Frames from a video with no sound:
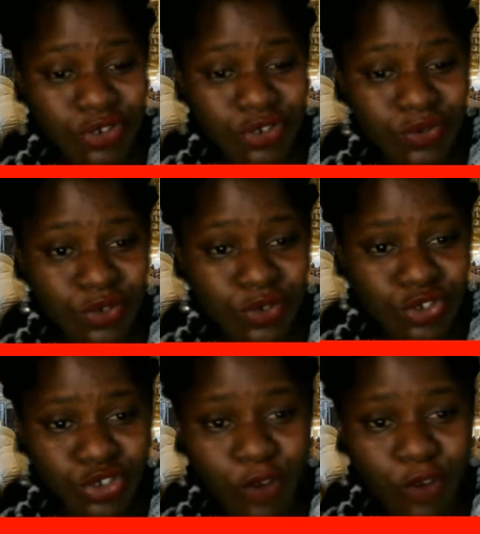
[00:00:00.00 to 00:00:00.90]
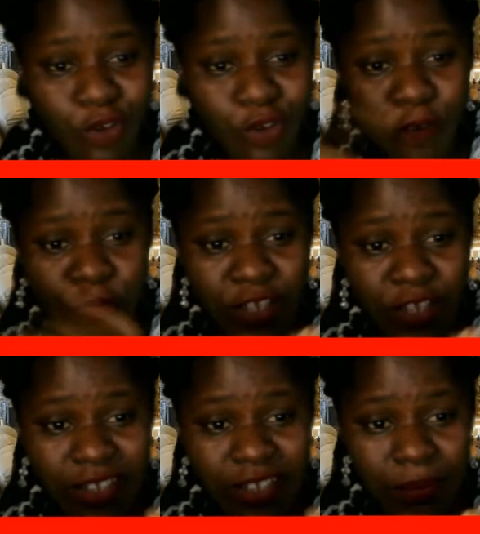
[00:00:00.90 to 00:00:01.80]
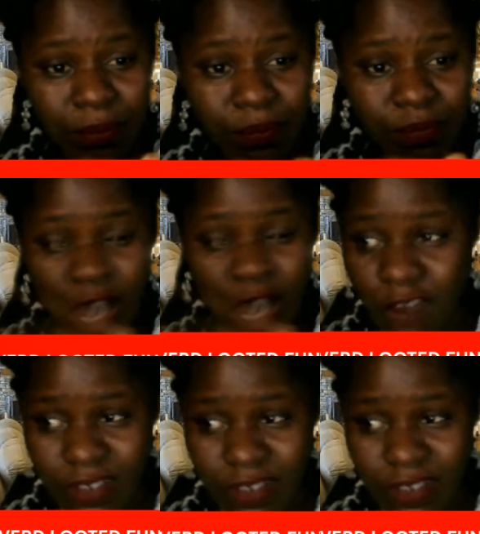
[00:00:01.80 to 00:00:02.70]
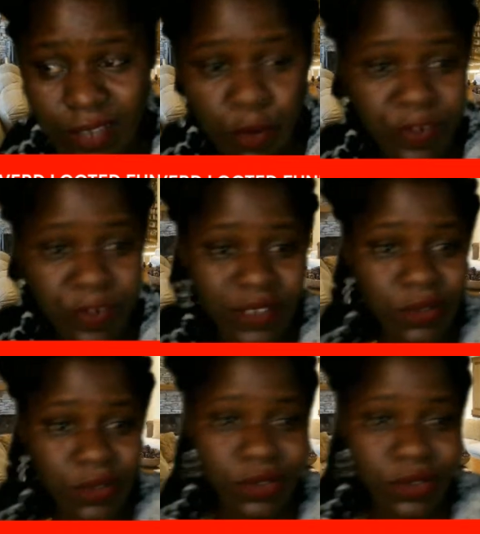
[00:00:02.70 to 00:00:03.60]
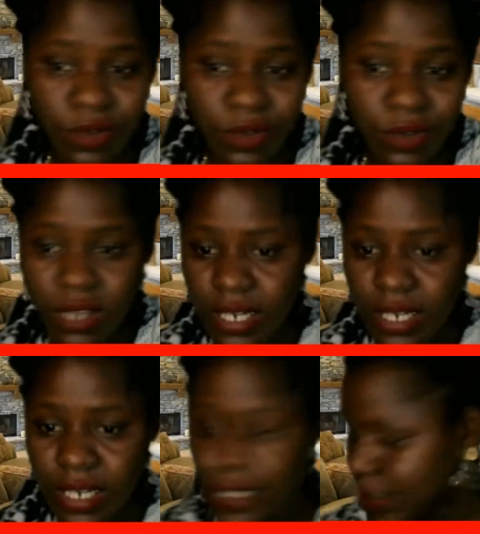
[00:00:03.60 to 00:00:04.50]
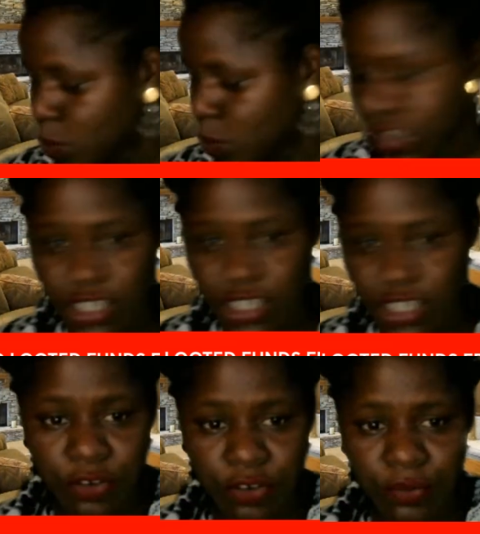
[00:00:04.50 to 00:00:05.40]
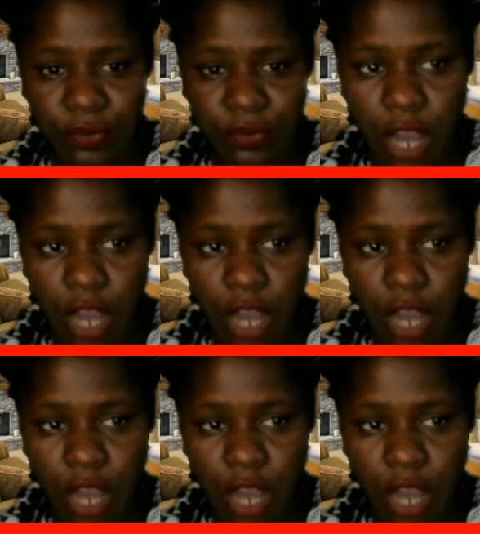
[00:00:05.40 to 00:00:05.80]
you should not fall victim of these same oppressors. Let's watch this video. I'll be right